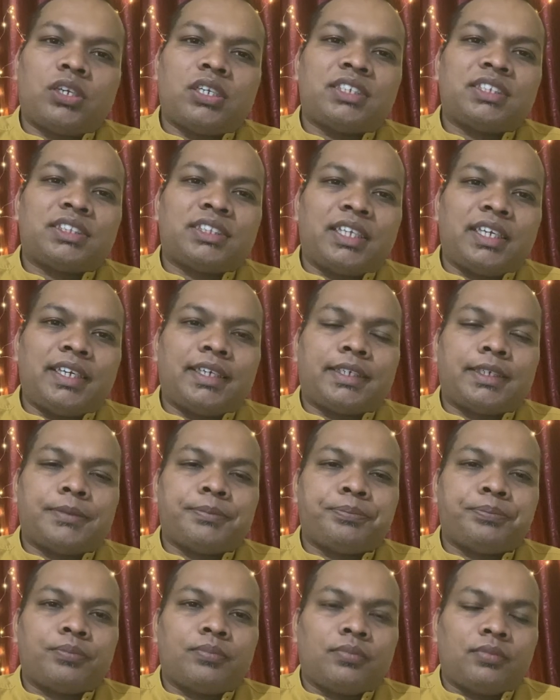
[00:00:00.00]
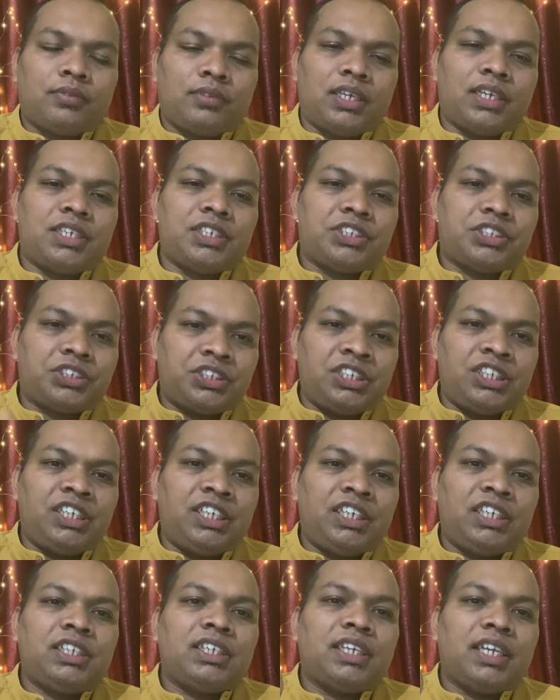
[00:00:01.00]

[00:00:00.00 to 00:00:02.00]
as Think. That is THINK.